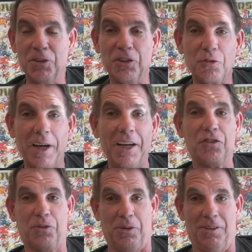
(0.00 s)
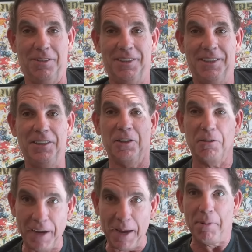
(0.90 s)
with a trans girl. You
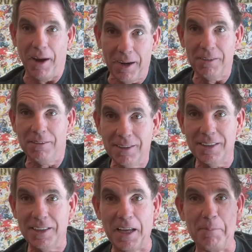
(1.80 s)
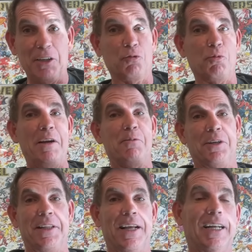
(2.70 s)
know, the vampire? That'd be a
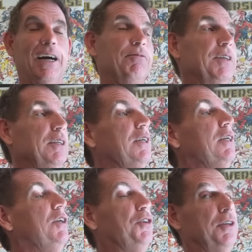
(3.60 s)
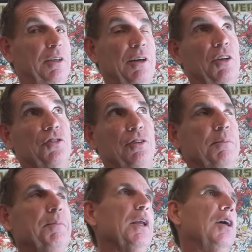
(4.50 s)
great one. Outfit,
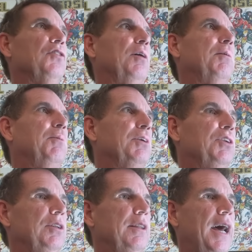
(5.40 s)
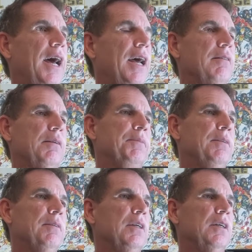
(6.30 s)
costume. So I want to do that. I
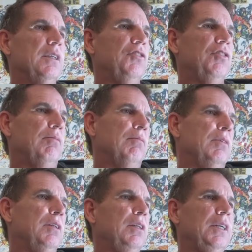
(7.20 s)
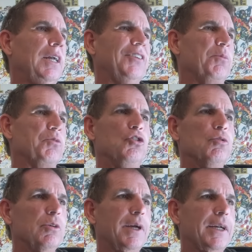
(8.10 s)
mean, I guess a
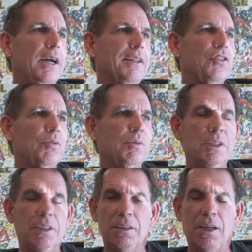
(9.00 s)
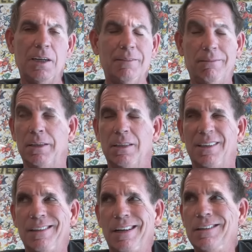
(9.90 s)
new rule I got this week. You know, I,
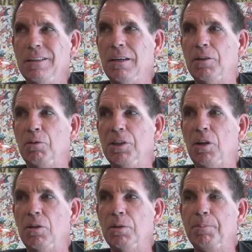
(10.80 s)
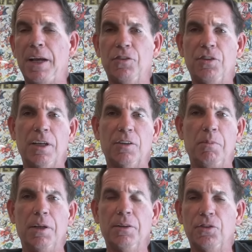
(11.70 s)
I don't know. I really don't look past the
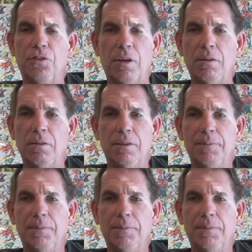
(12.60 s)
next month or so.